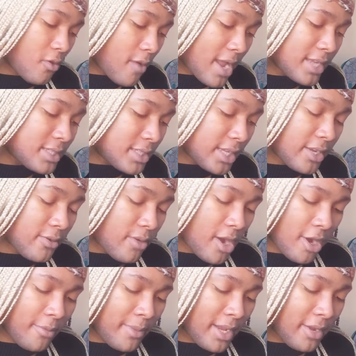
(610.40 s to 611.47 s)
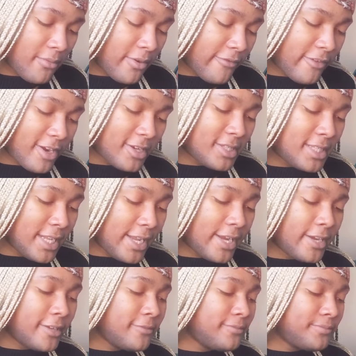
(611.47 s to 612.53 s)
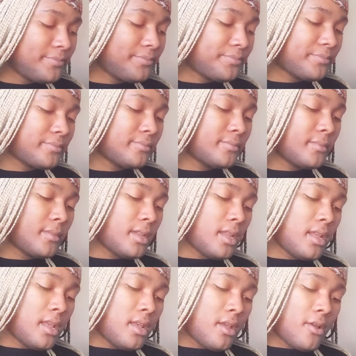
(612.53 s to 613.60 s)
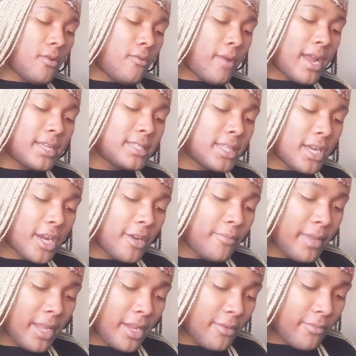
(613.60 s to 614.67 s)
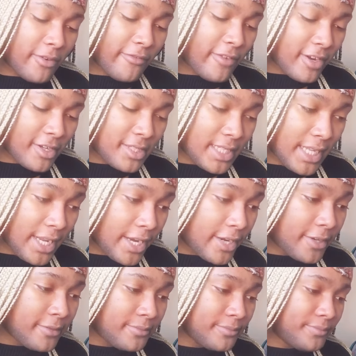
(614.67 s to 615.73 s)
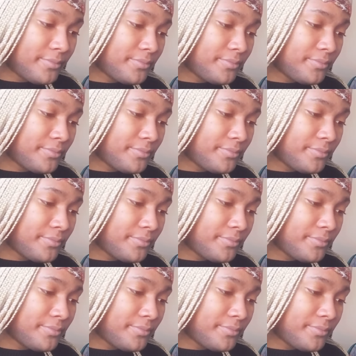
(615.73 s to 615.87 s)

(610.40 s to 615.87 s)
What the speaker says: Why is the Hermit in reverse here? Why is the Hermit in reverse here?